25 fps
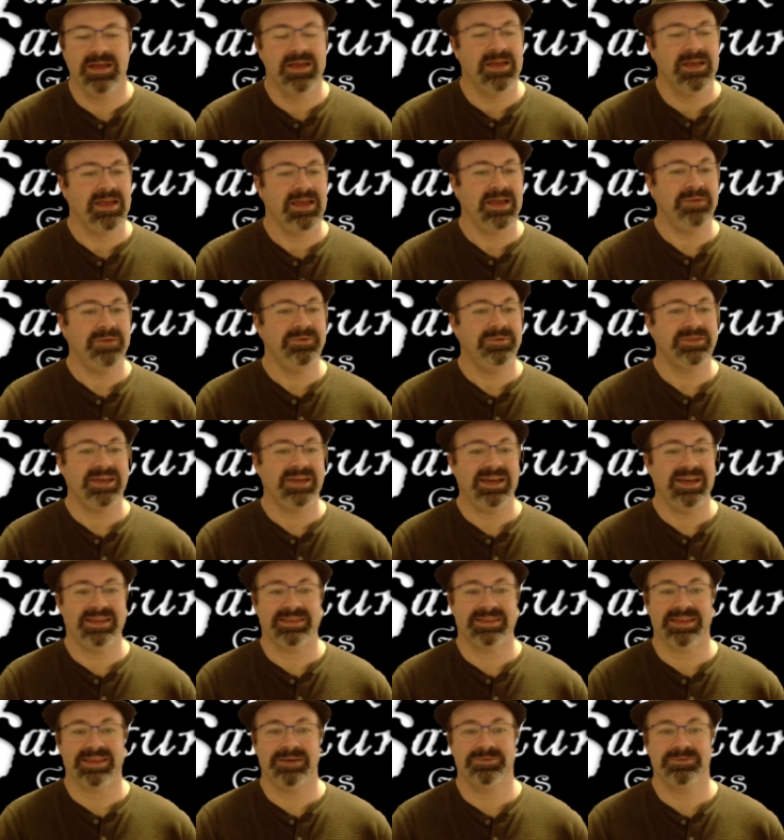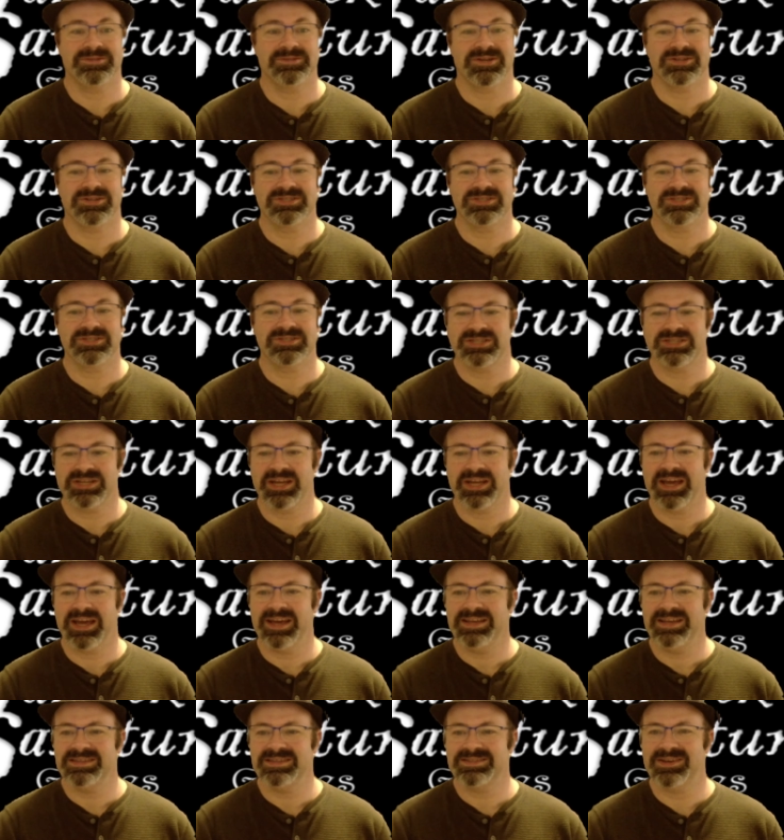And with that, that was our session,
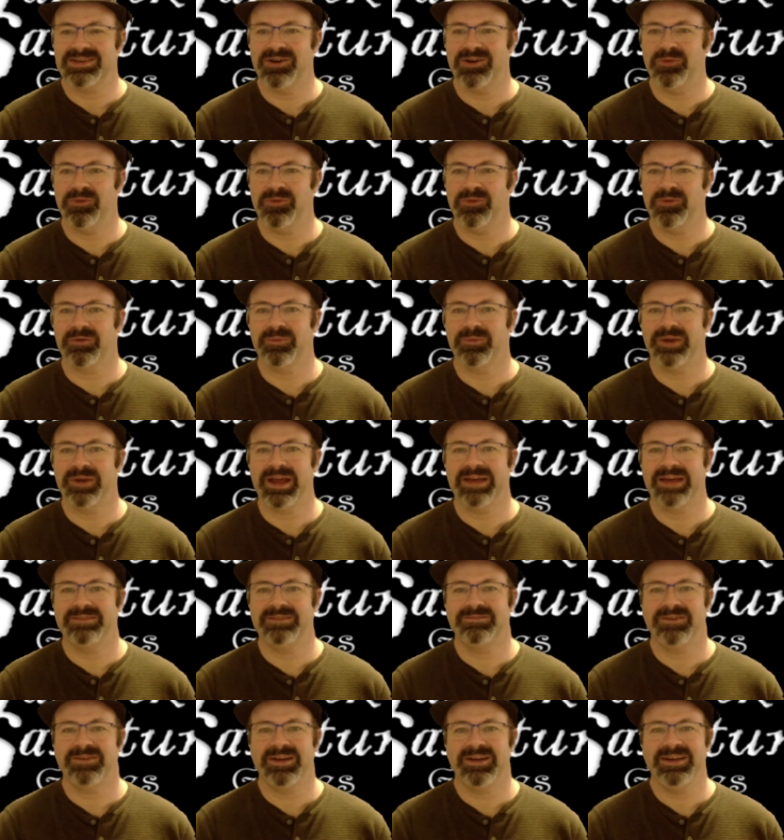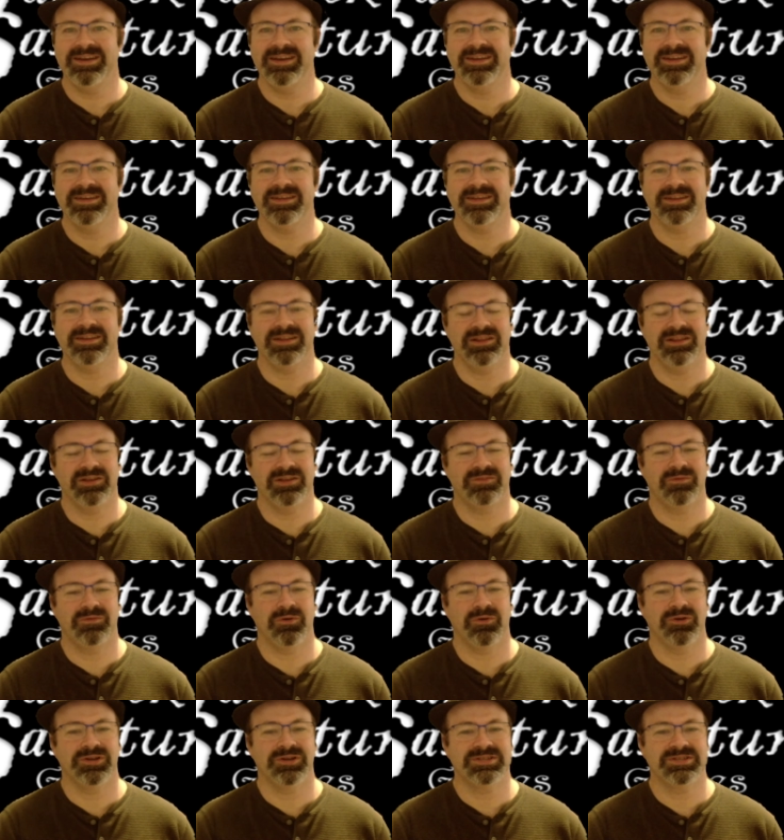guys. Hope everyone had fun. Look
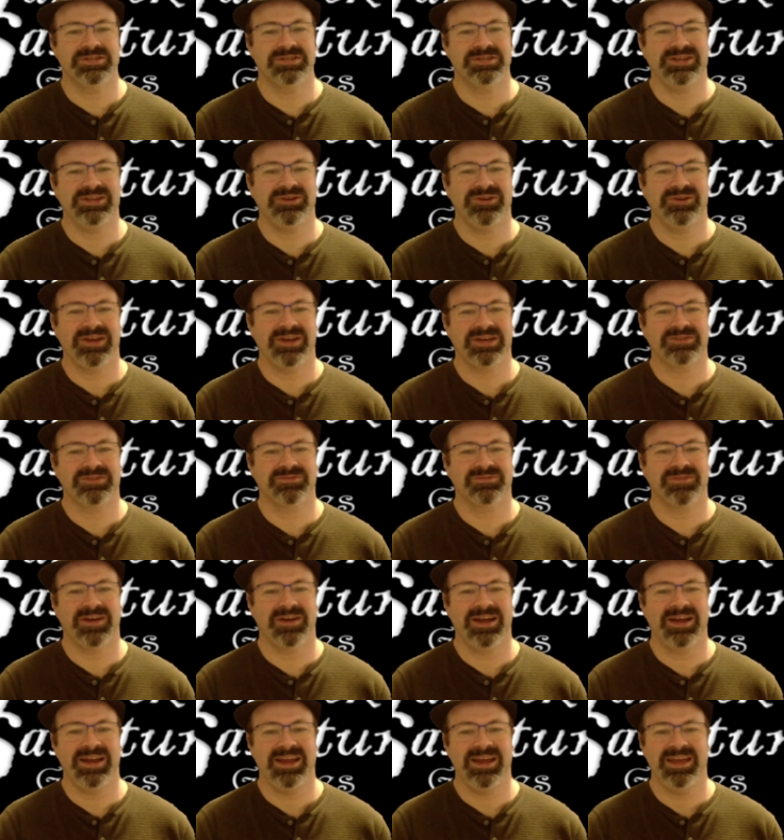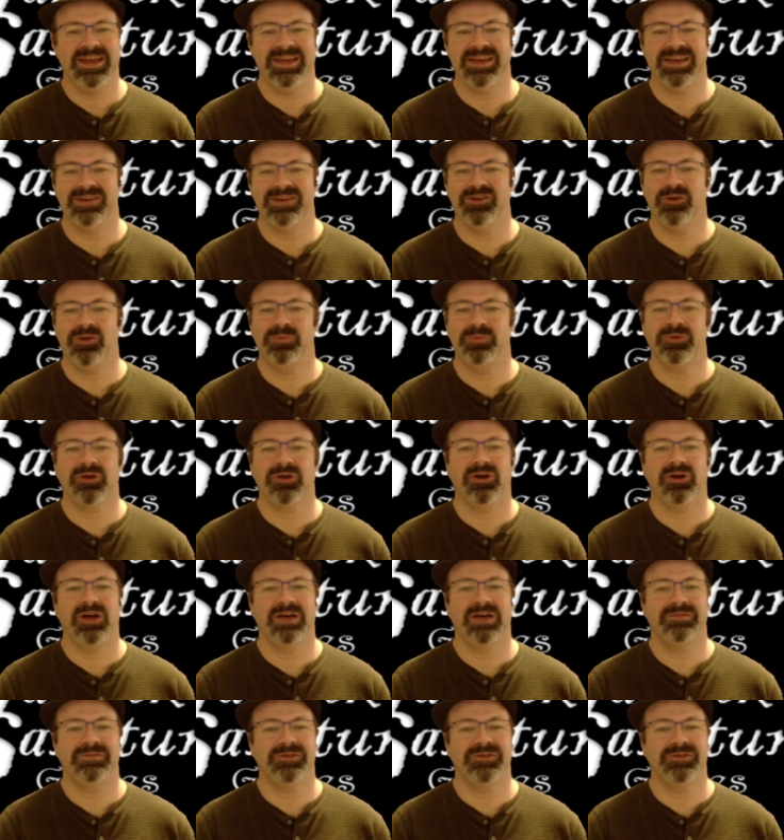forward to seeing you next Friday, and hope you're all
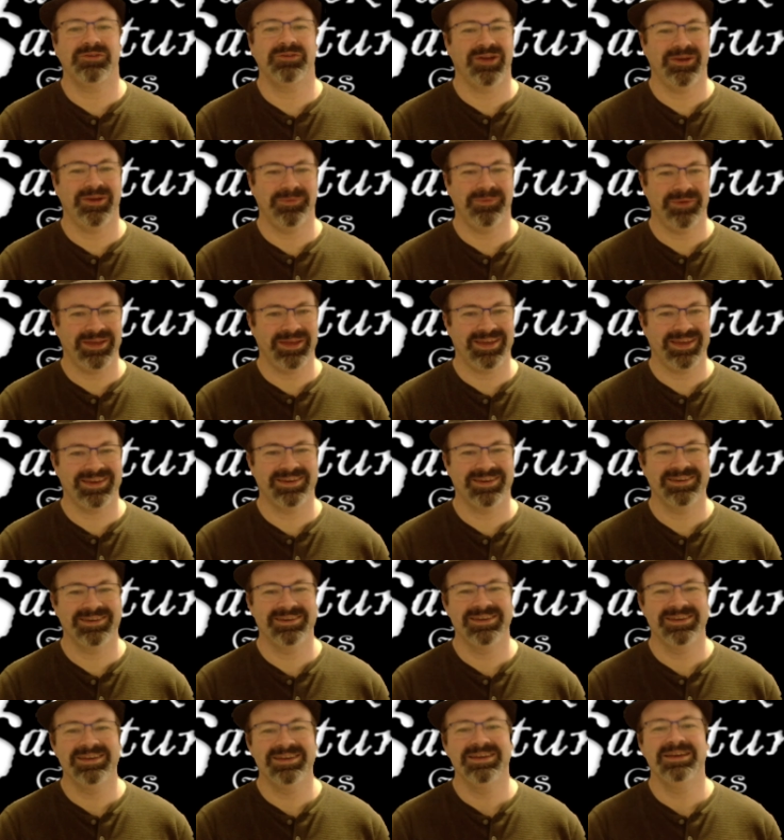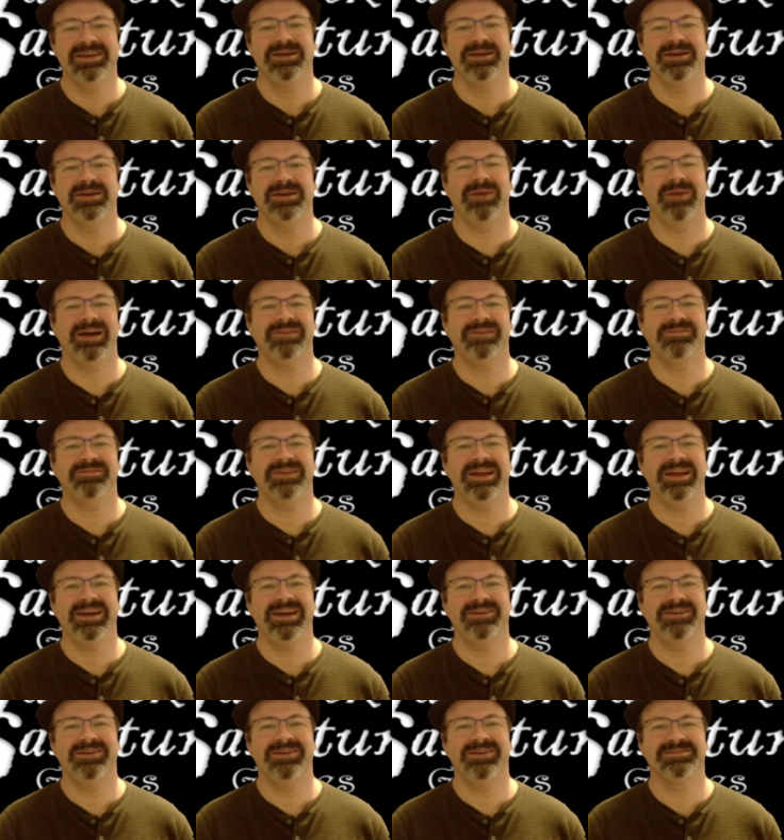having a great week. Bye for
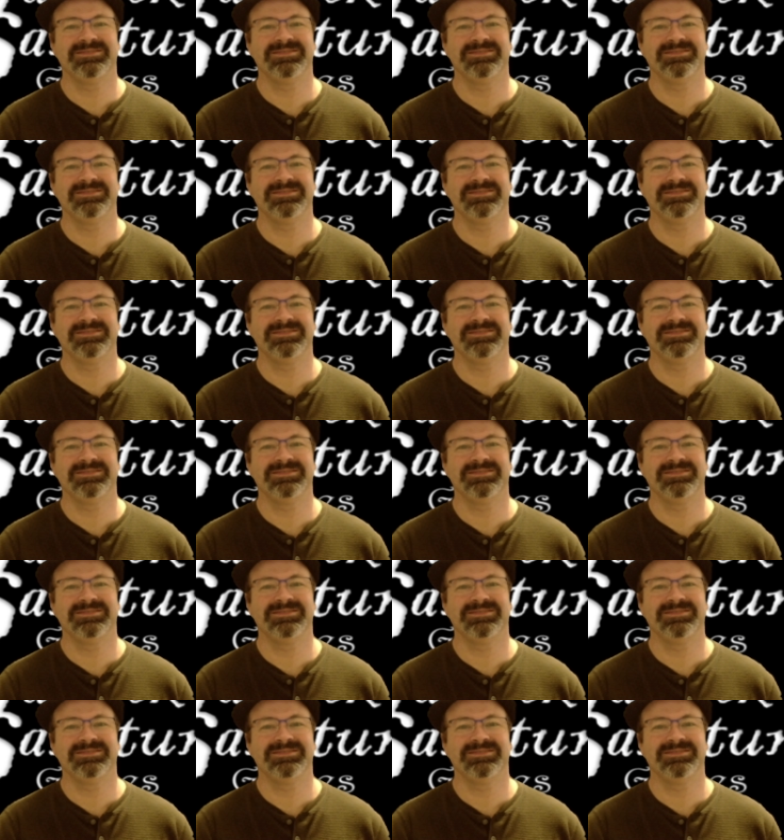now.